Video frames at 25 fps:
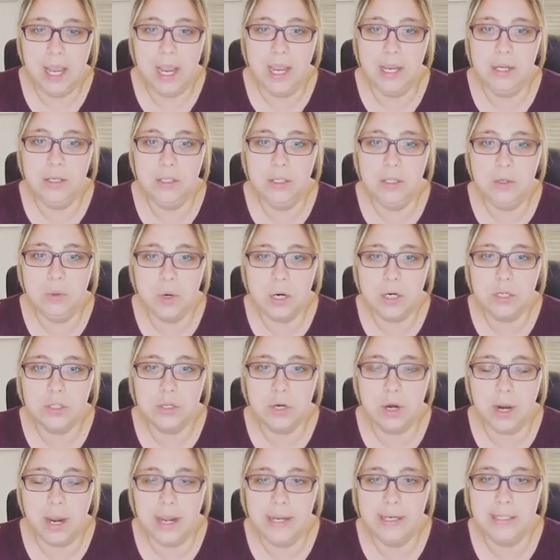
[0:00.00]
and you are
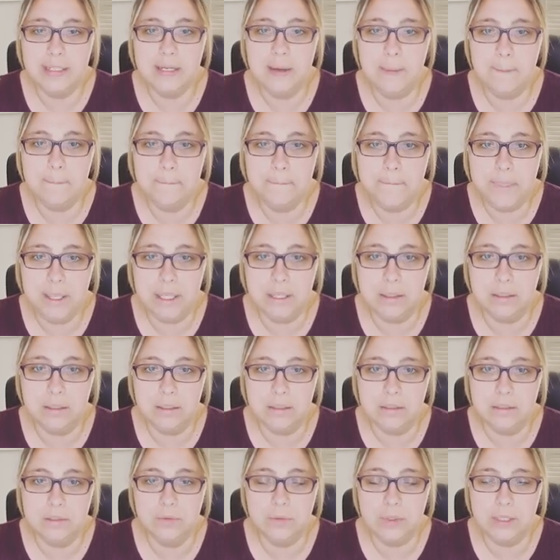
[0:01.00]
trying to
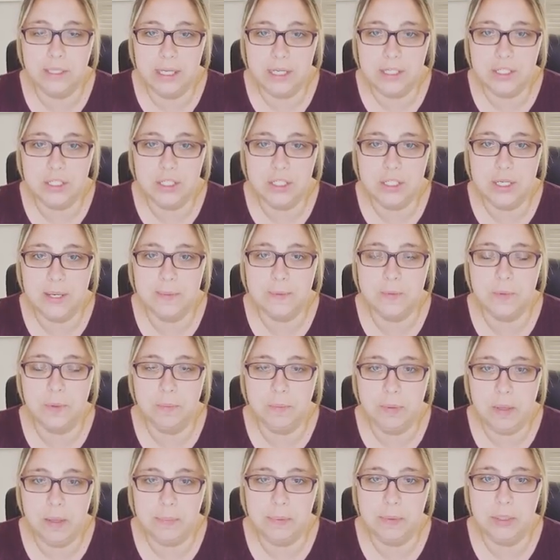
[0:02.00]
build relationships
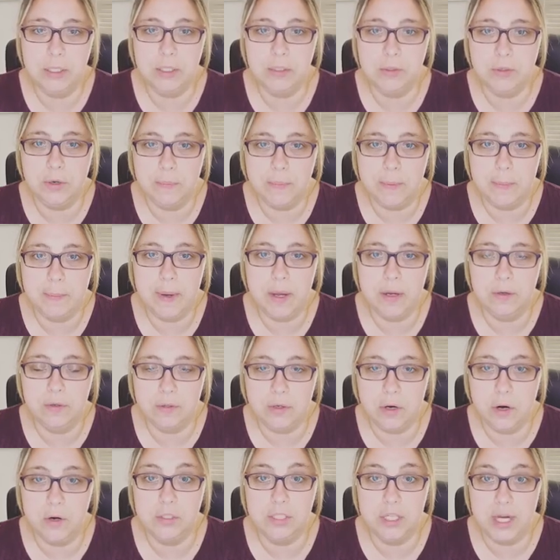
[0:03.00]
with people in a group about
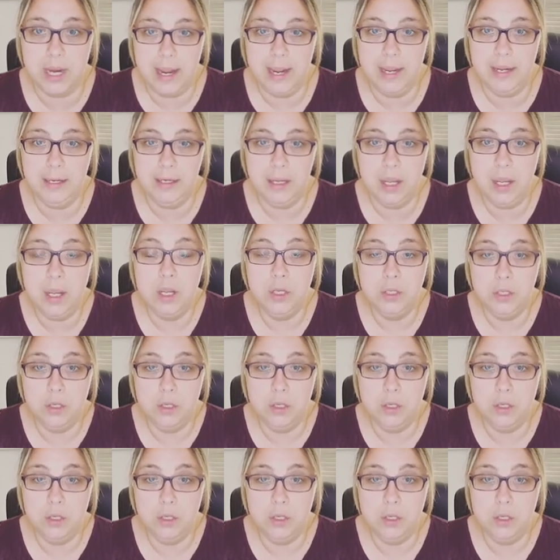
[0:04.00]
crocheting,